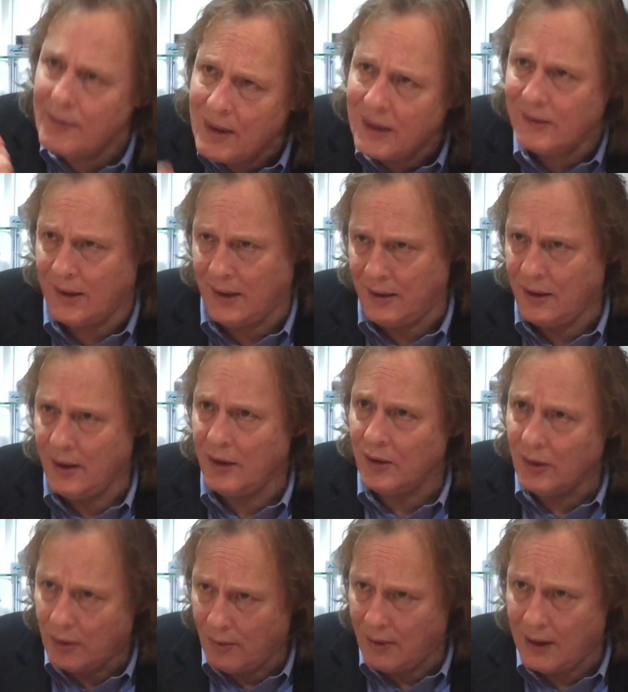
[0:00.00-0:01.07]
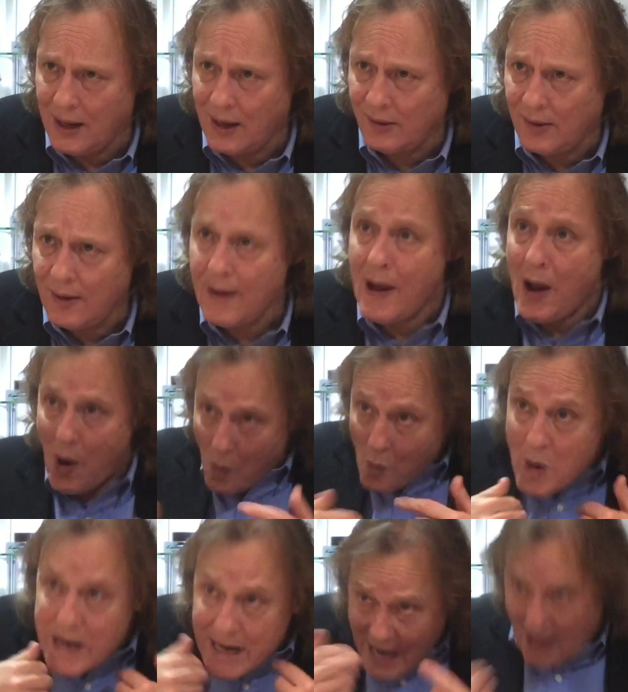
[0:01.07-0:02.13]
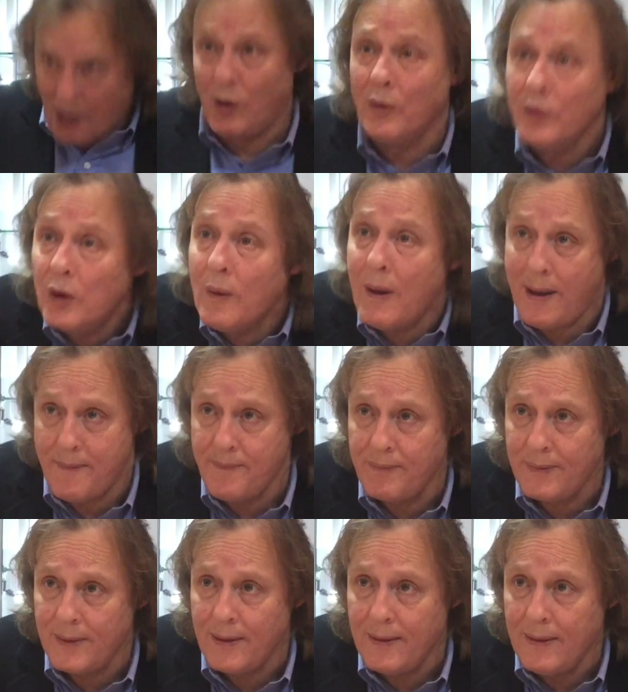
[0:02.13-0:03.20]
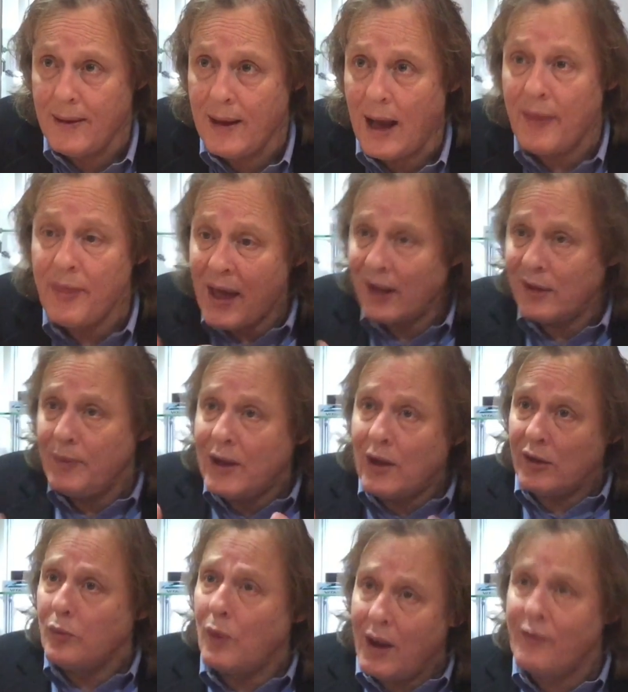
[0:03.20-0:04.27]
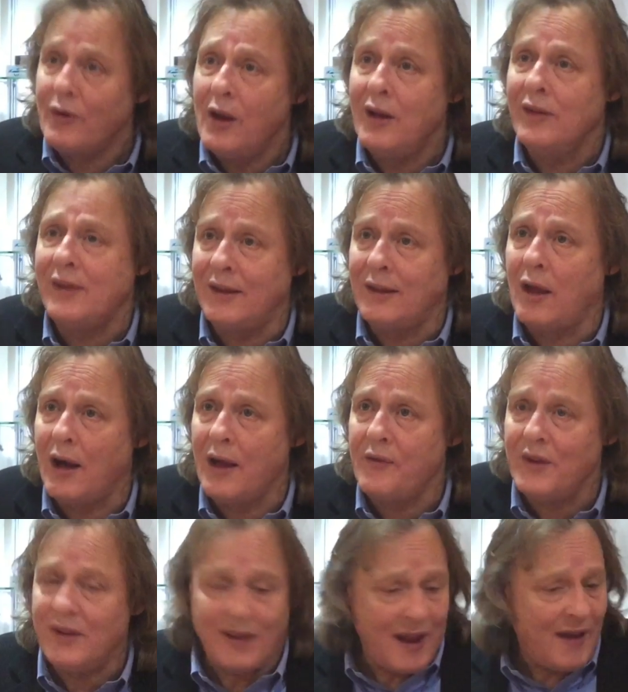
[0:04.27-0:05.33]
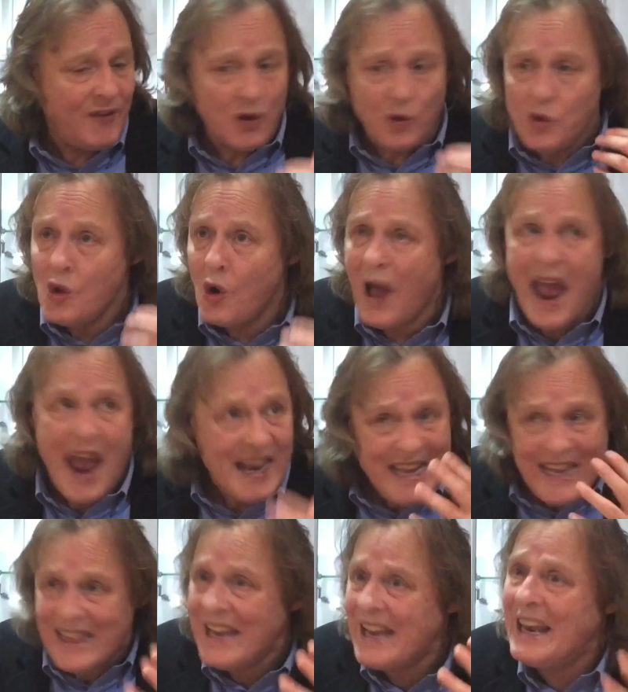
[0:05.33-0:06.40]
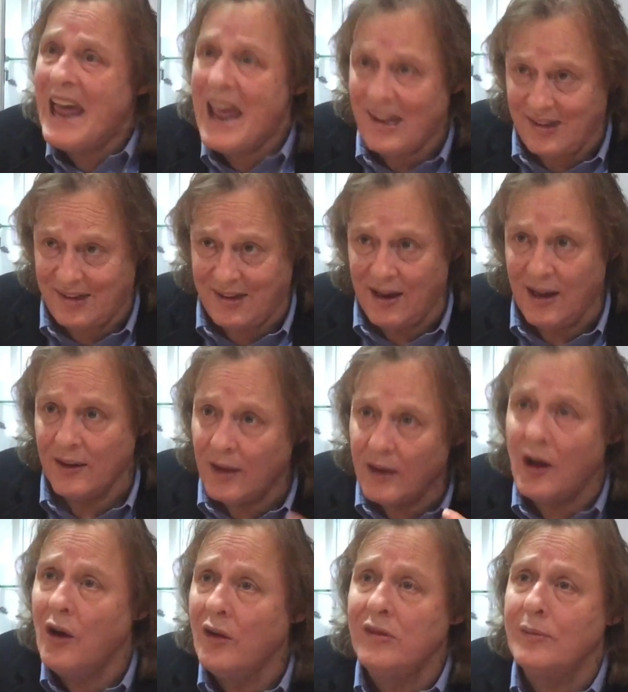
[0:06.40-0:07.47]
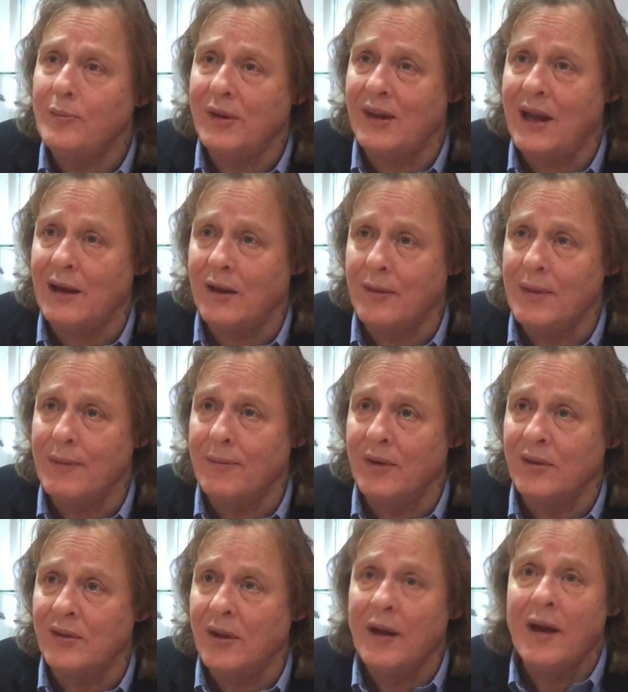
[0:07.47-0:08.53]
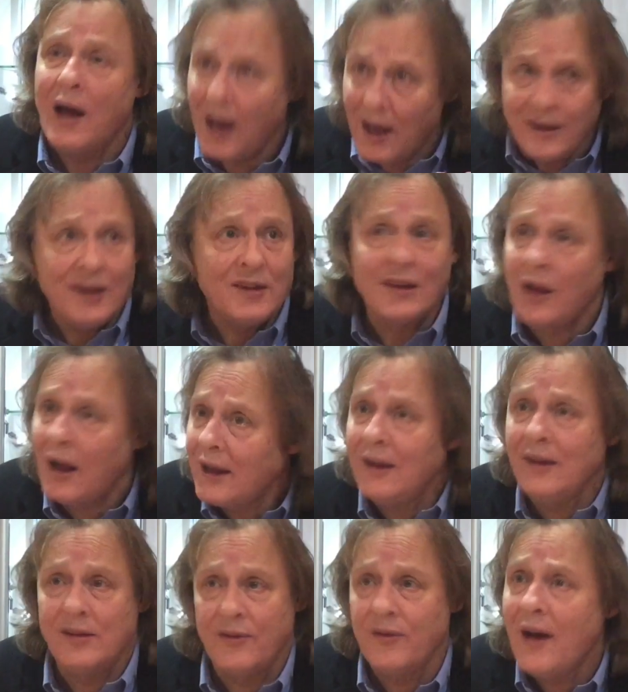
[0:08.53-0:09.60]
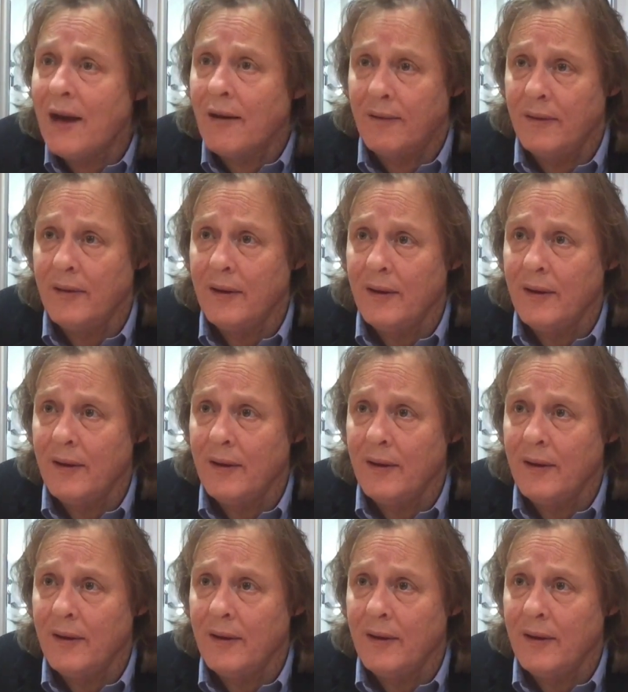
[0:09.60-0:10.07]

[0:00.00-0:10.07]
committed to doing it, we cannot do it. And that's because what I've learned in life is that if you're not anything less than 100% commitment, and it's likely to fail.